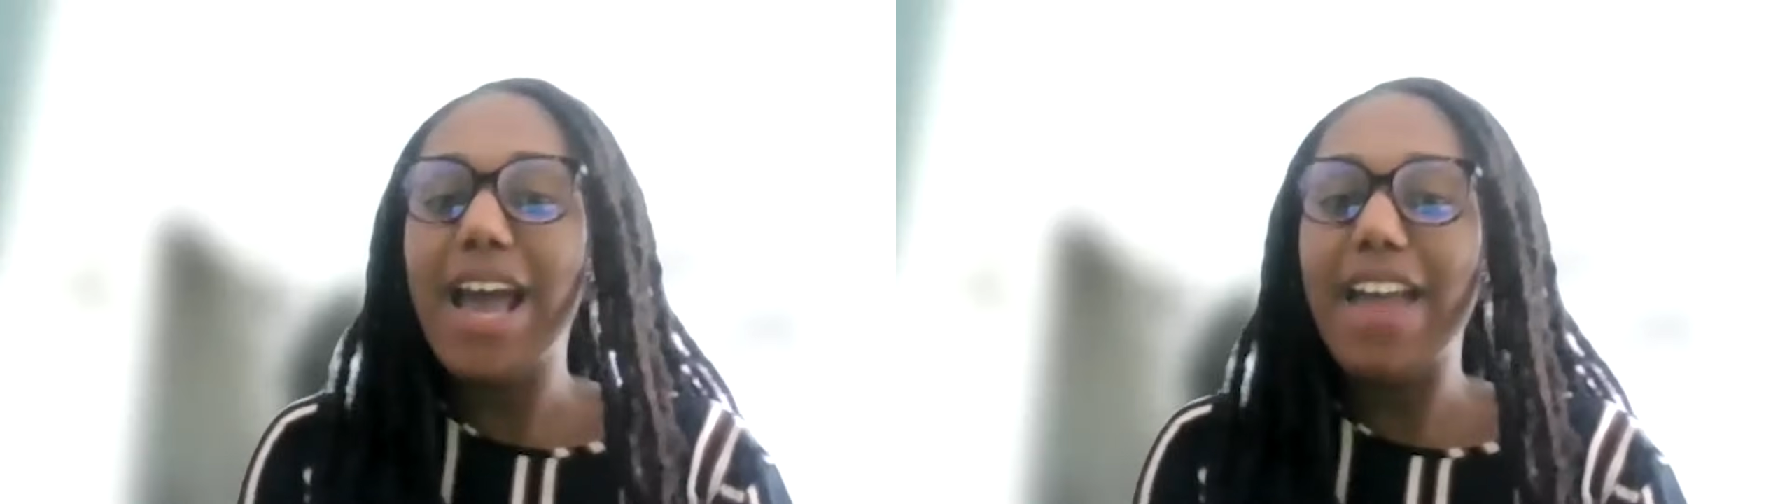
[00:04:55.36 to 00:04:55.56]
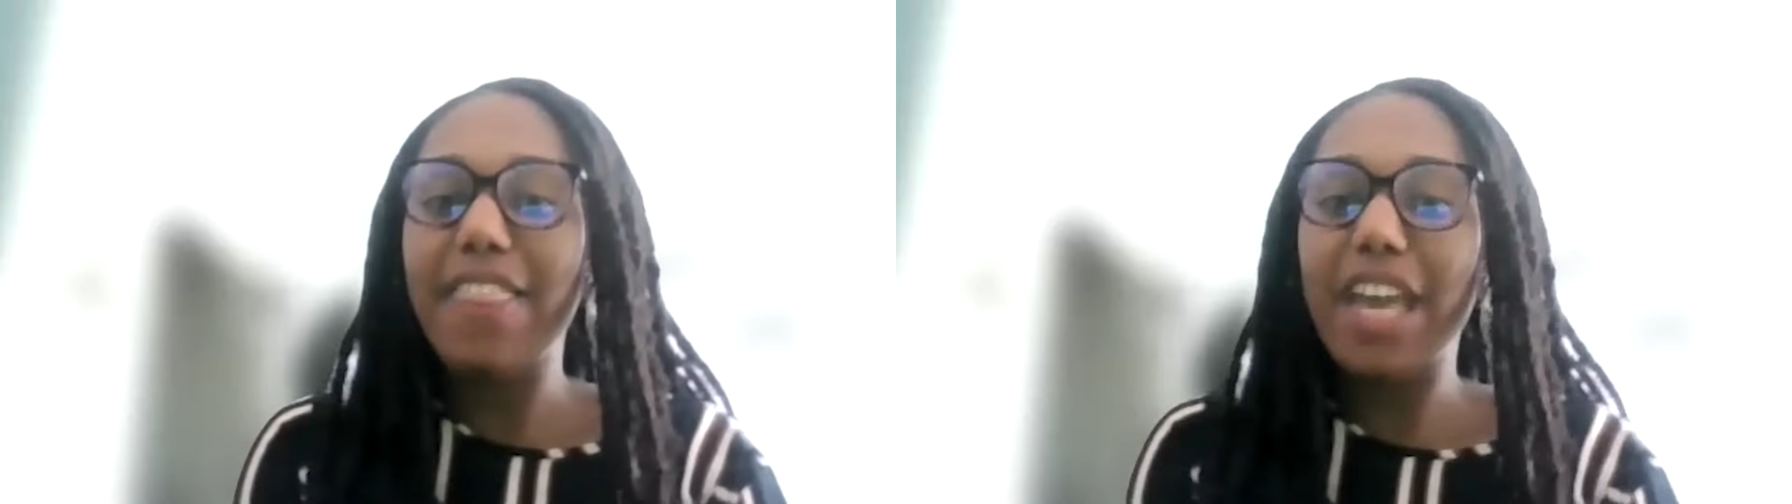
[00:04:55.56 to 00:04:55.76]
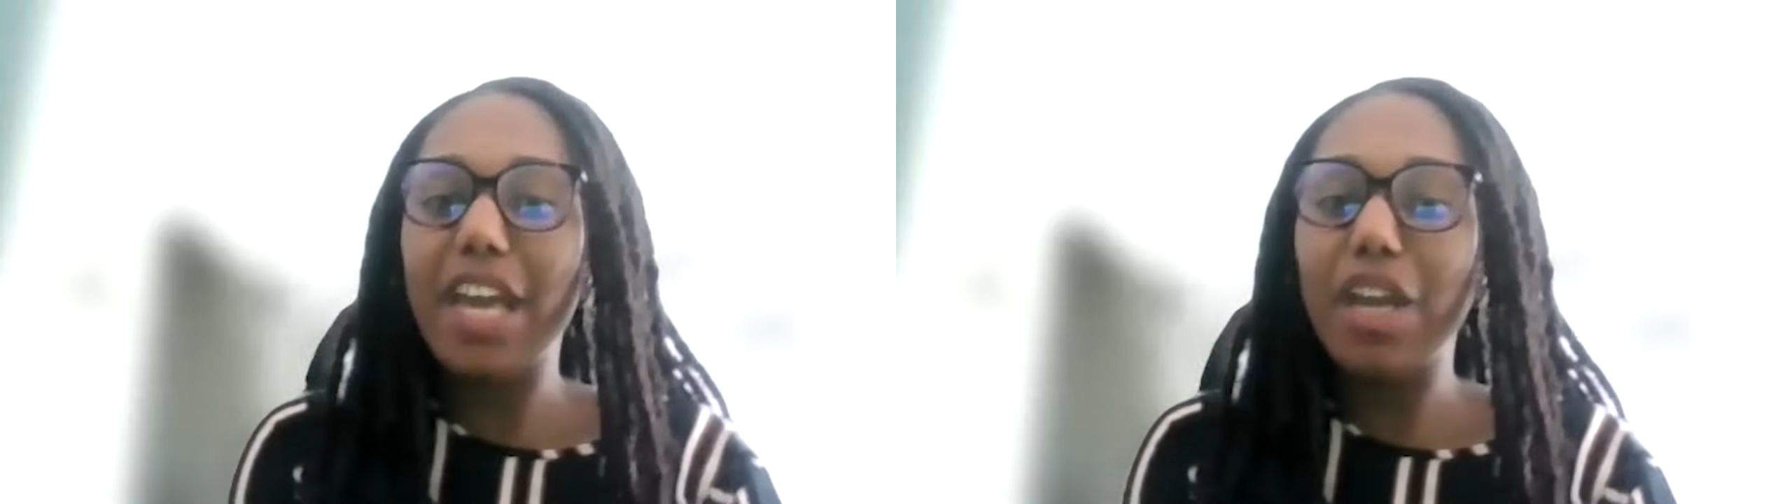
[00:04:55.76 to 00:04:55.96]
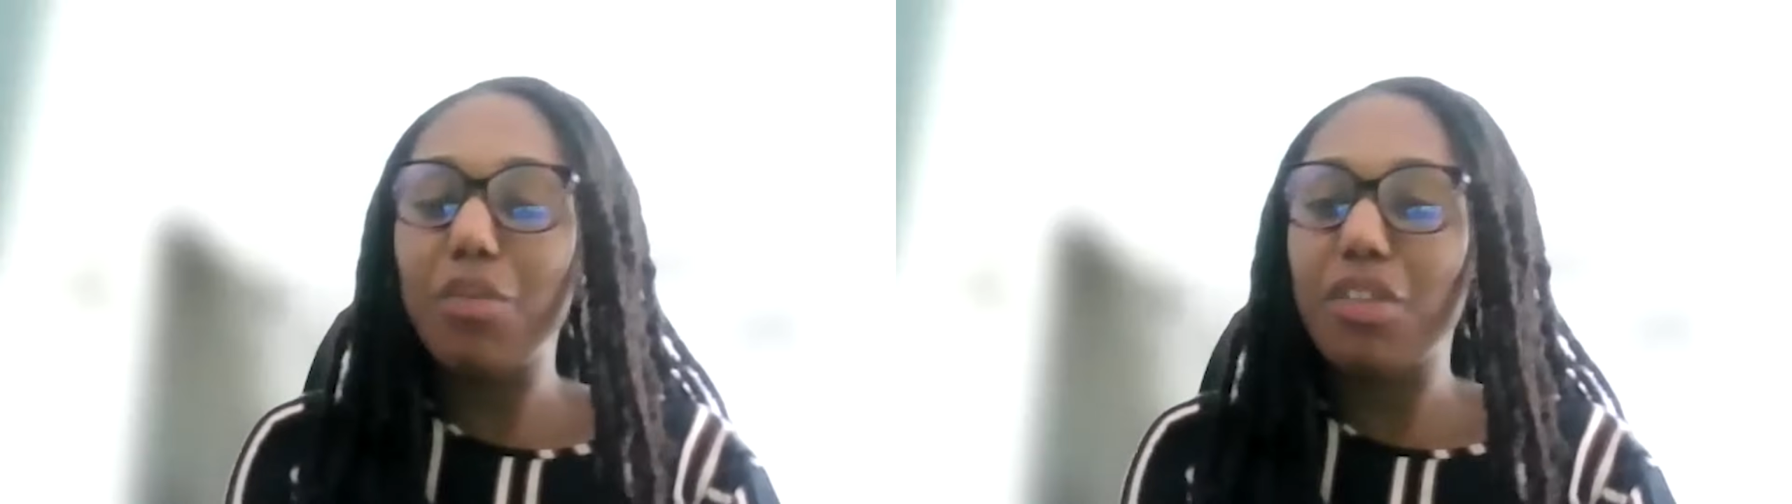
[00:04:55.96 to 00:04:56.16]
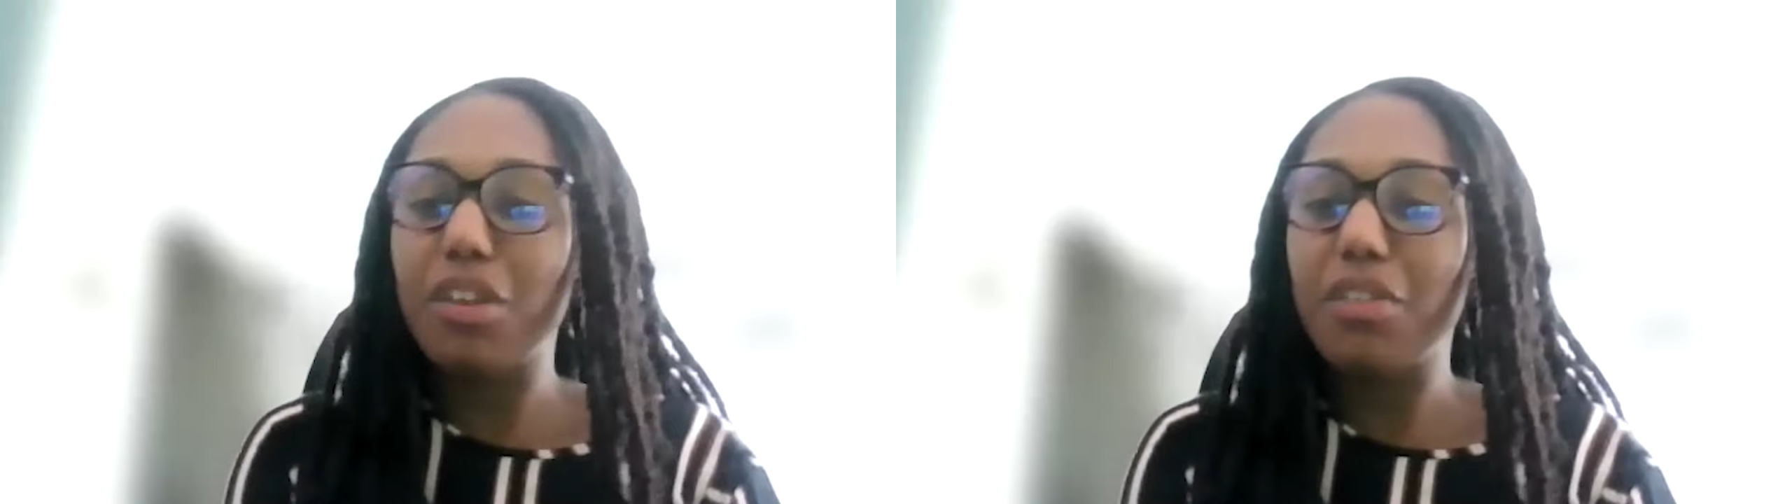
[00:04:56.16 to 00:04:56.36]
and then
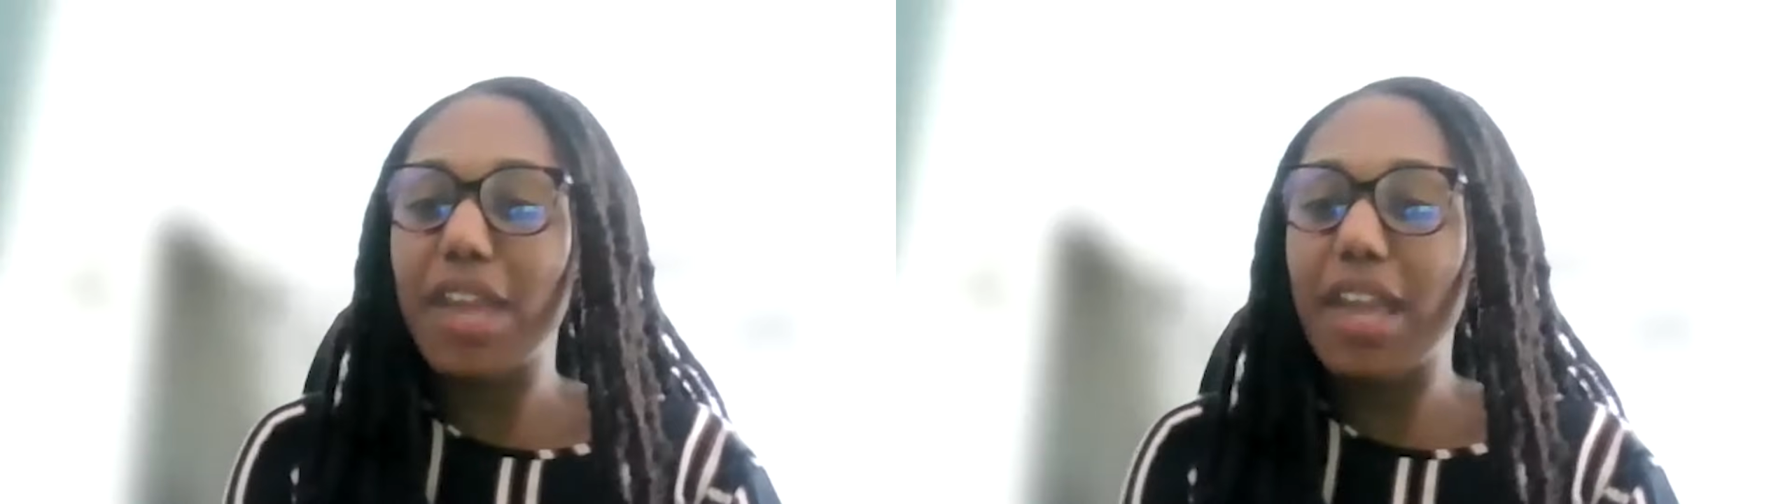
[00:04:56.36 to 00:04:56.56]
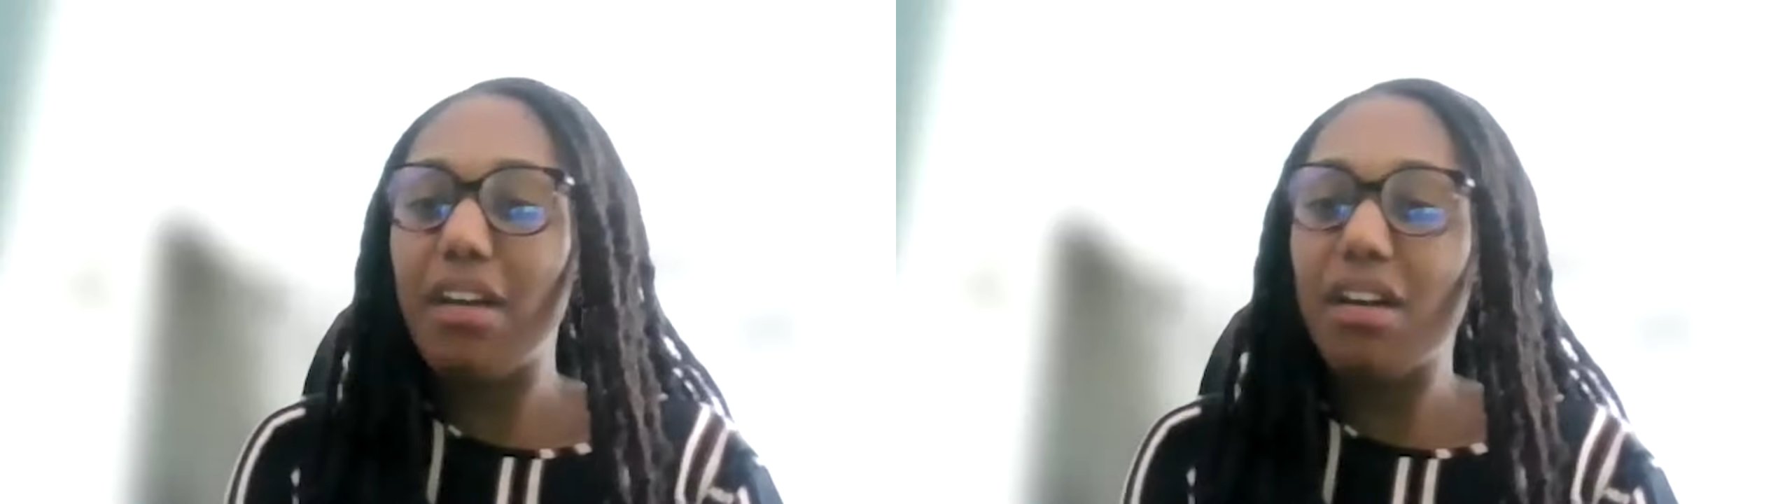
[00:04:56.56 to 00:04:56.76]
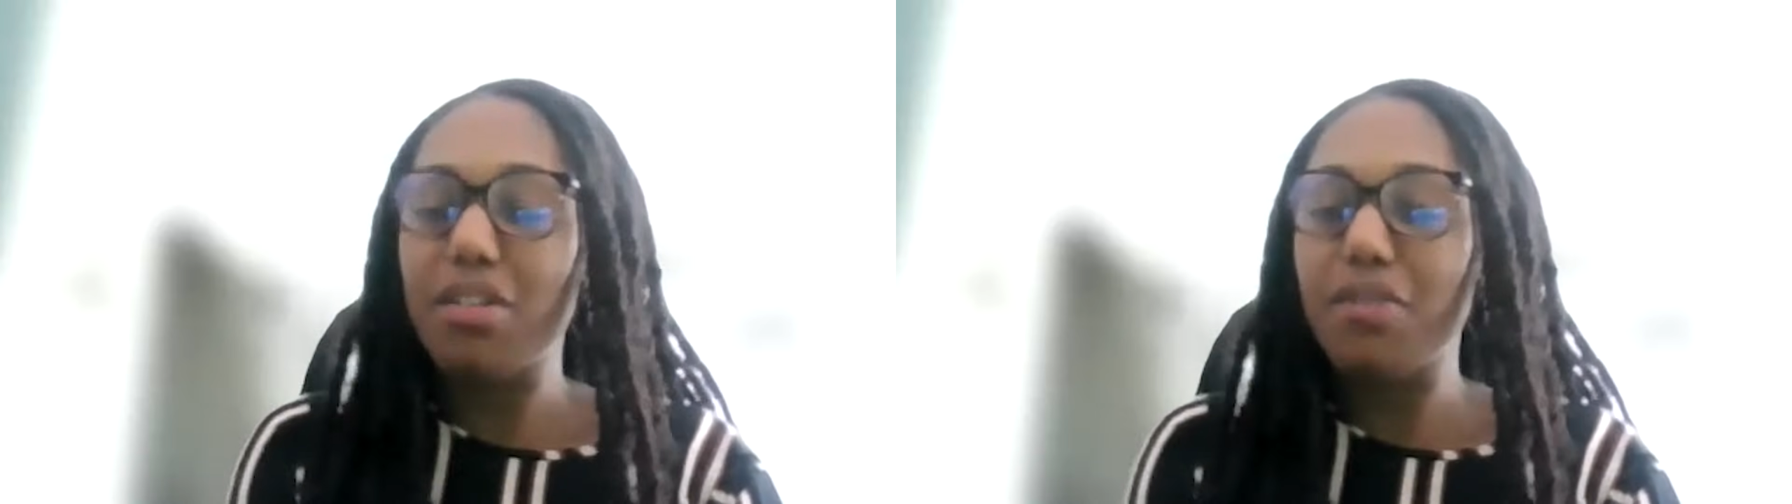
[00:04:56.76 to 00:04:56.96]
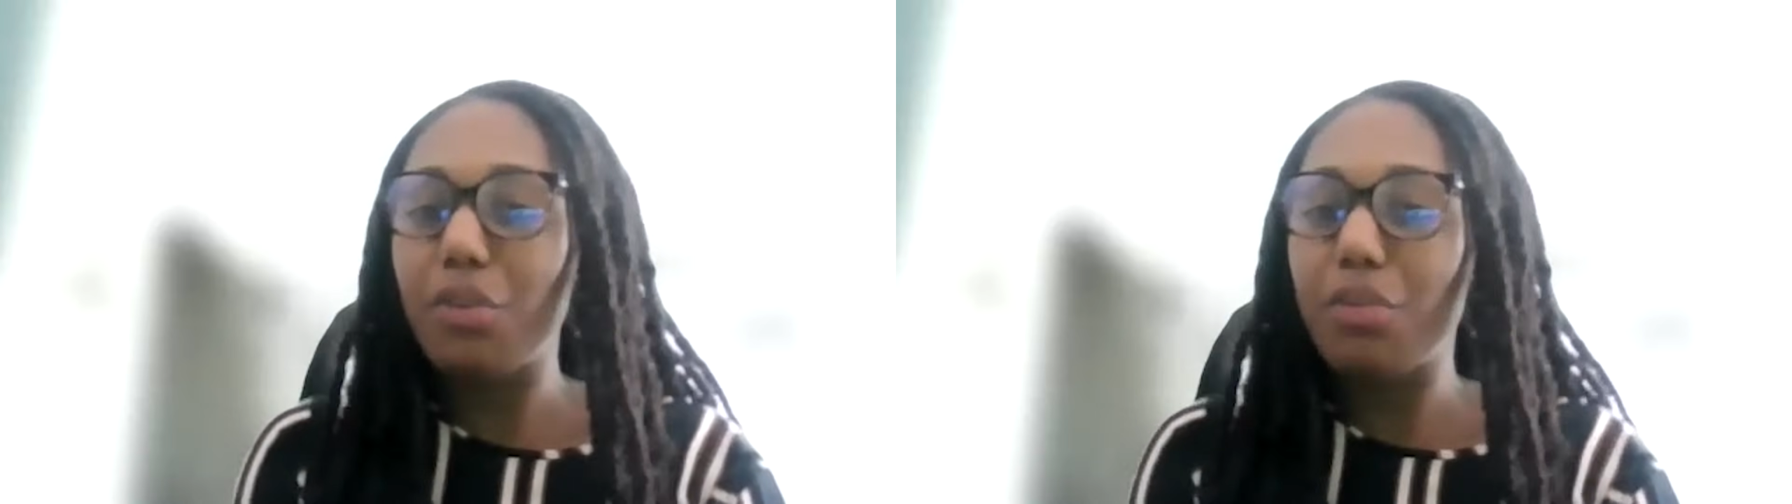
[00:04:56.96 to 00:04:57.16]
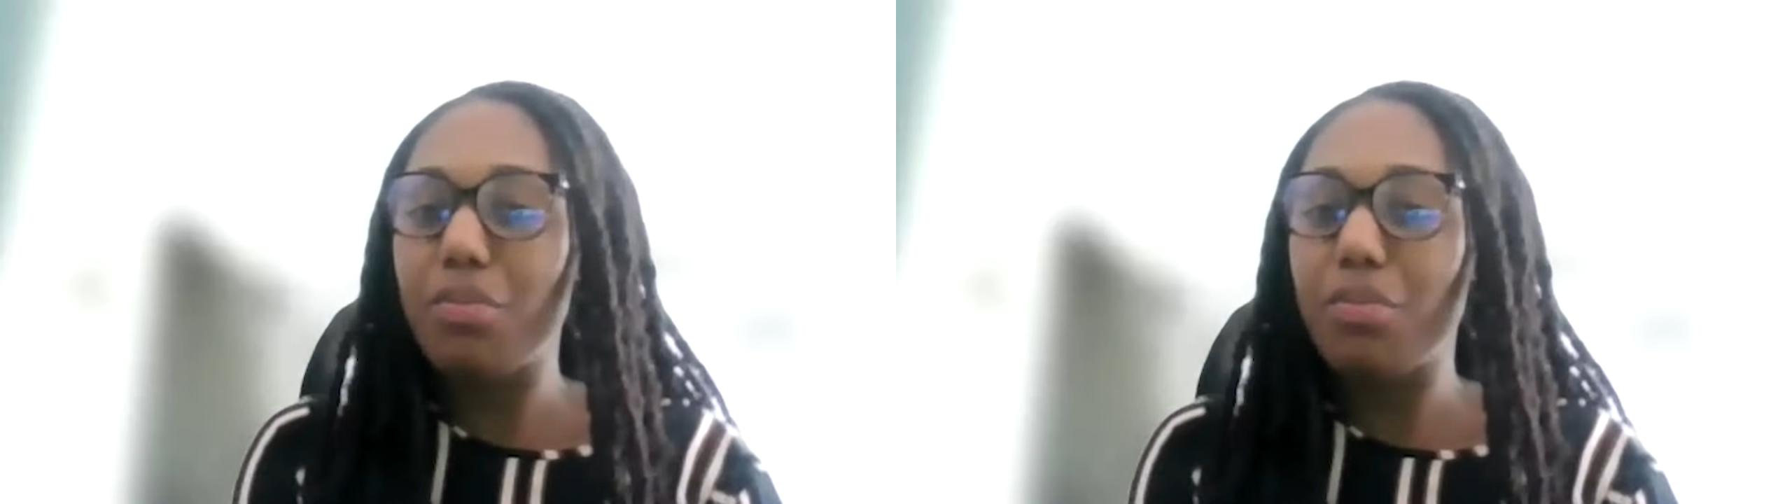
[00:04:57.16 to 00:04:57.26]
was kind of getting asked for